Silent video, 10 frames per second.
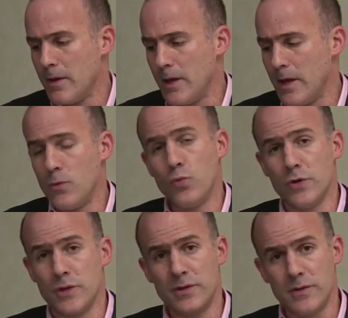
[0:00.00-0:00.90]
and
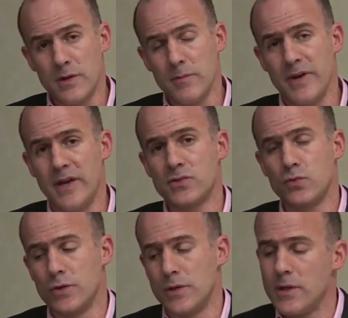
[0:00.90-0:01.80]
wood, based
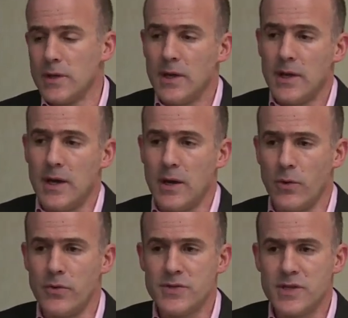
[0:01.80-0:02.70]
wood.
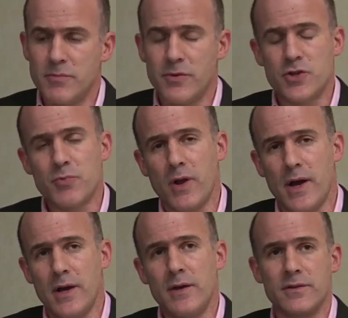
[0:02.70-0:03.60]
We're using birch
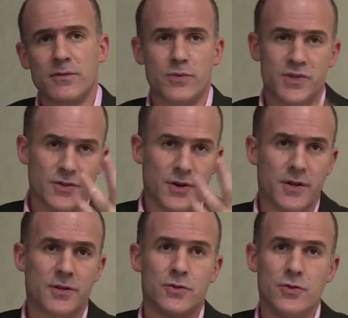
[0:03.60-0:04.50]
ply, as we
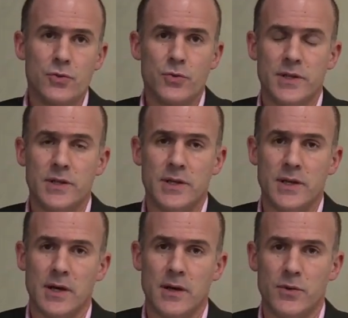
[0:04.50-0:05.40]
started to do with
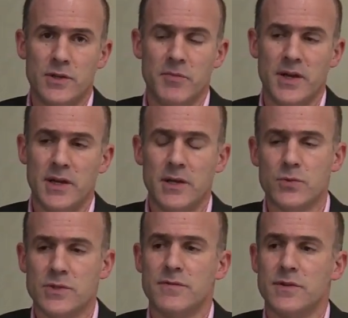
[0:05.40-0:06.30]
the Mini. It
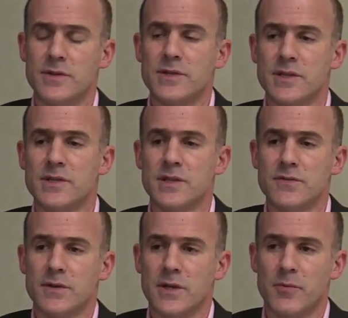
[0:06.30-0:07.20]
was a very
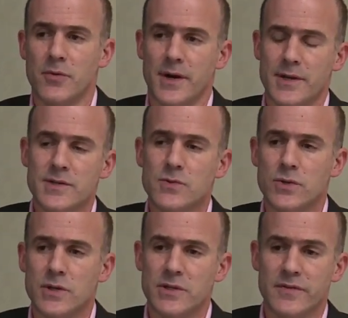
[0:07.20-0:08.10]
successful apparatus.
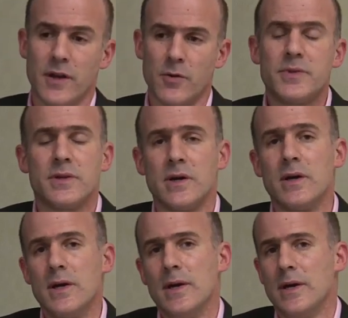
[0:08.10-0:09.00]
We developed a
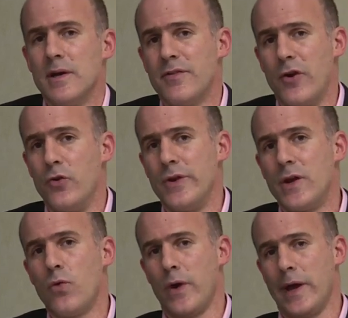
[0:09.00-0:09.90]
very
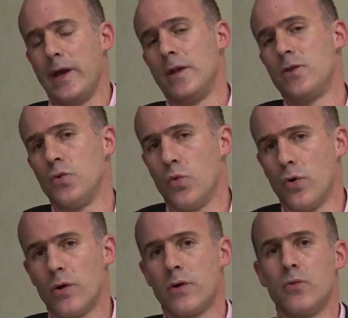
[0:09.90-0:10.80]
unique way to
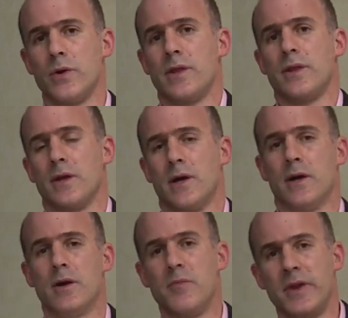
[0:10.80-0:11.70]
work with
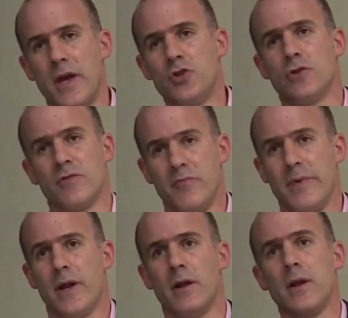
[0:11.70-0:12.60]
a combination of
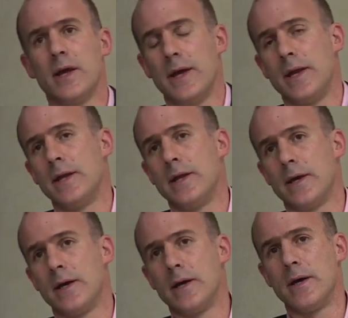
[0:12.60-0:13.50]
metal
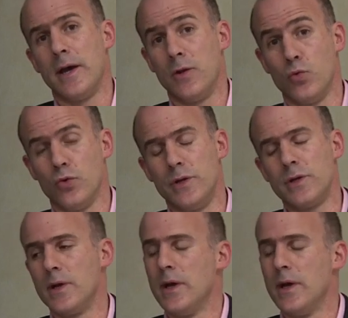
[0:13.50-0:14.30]
and wood.